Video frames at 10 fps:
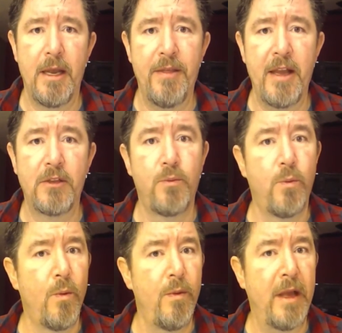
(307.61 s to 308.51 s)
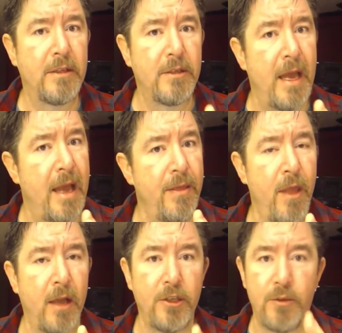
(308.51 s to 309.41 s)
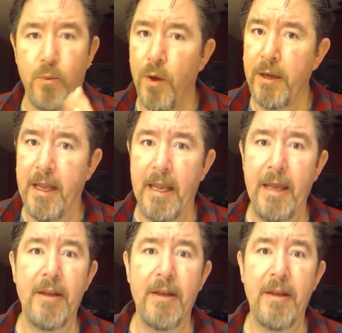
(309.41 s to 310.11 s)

And that's not just one key,